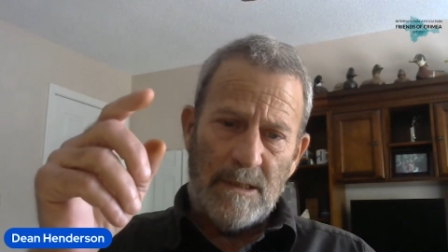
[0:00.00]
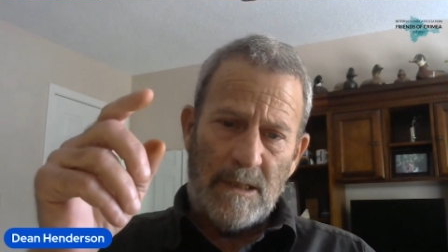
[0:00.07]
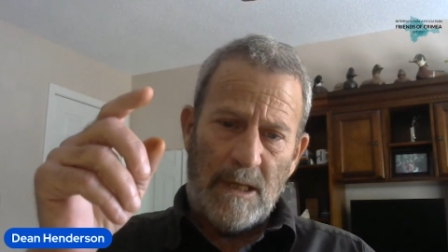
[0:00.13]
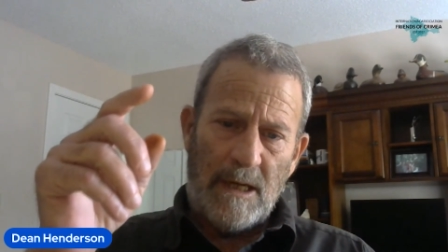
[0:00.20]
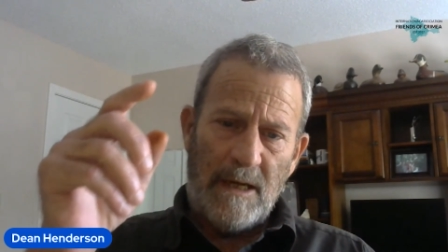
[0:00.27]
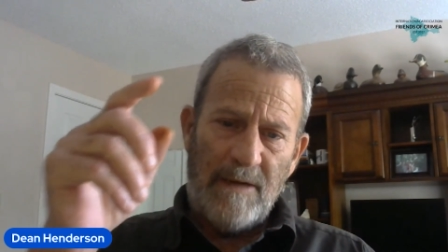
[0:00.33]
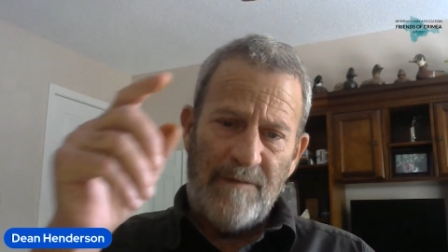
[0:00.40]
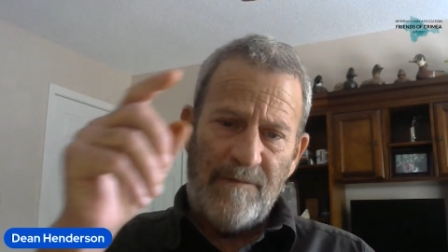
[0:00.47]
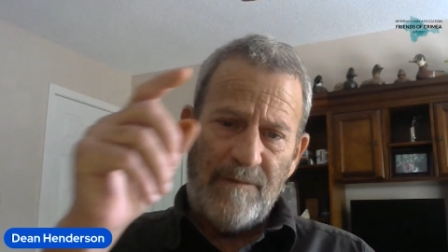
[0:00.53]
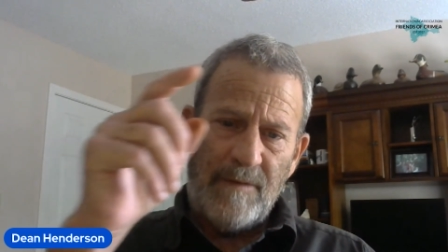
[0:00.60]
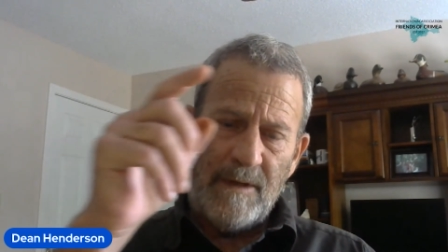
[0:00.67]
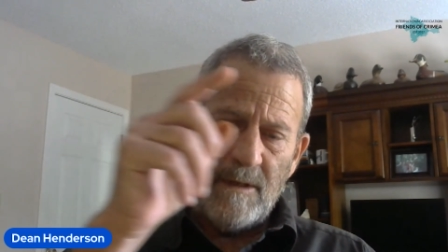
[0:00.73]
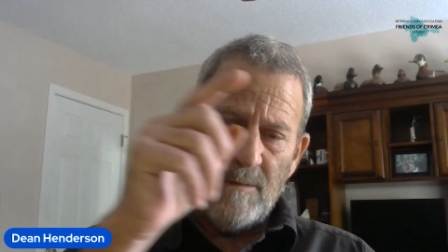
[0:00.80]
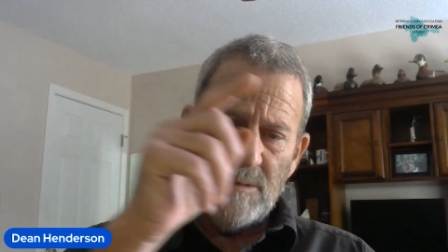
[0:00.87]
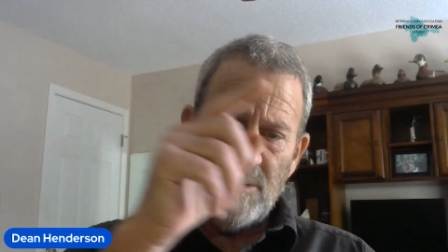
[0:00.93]
in life,
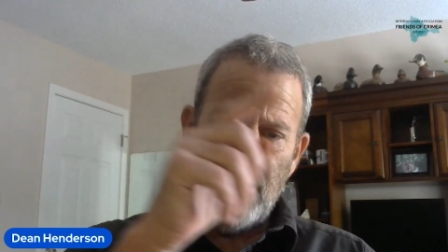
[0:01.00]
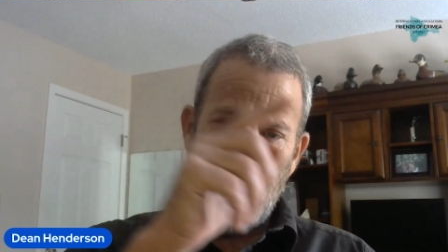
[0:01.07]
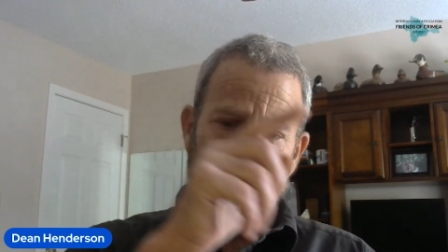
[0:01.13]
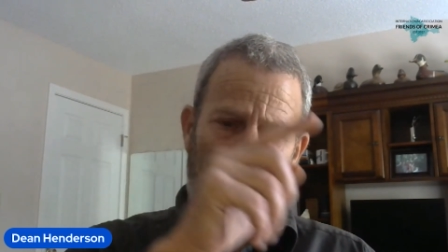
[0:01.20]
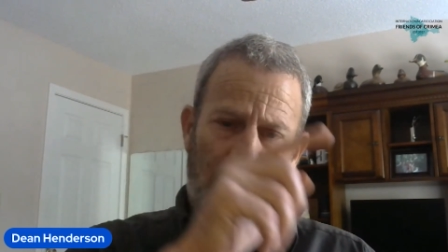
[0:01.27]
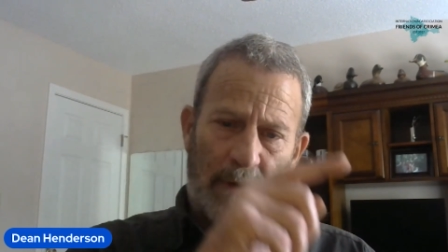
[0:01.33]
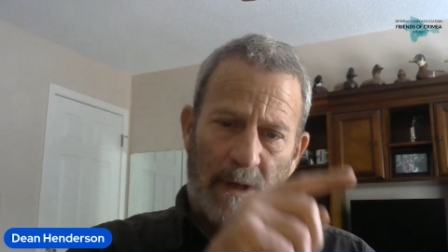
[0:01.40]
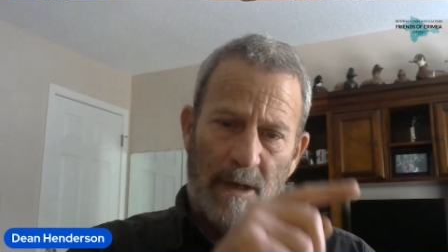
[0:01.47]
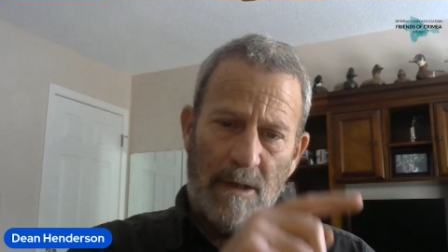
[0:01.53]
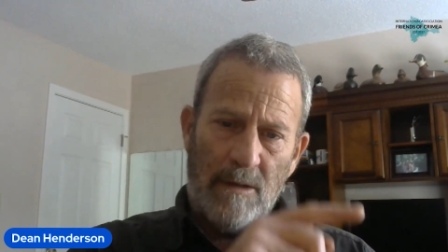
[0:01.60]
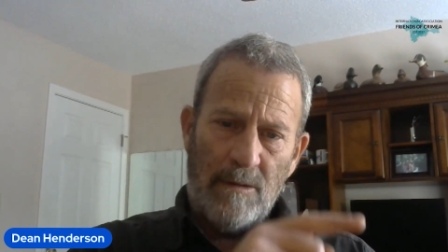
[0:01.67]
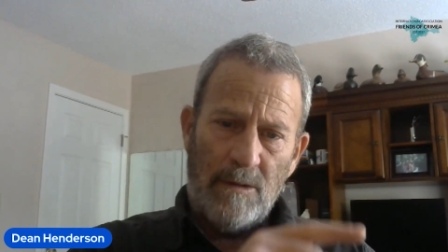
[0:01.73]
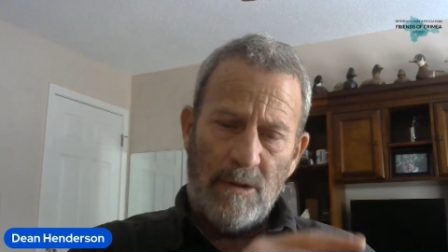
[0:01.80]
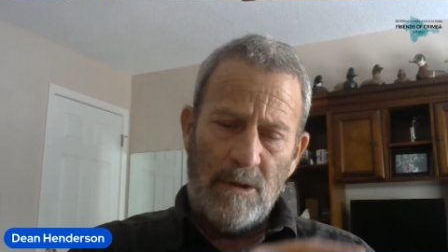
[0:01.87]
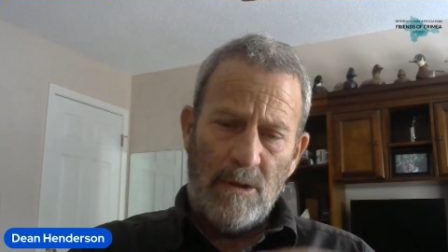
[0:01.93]
it comes back
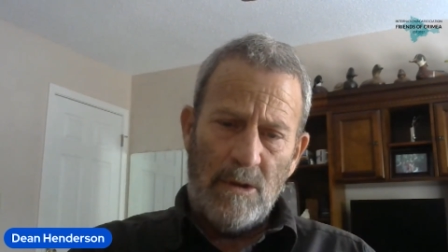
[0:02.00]
around,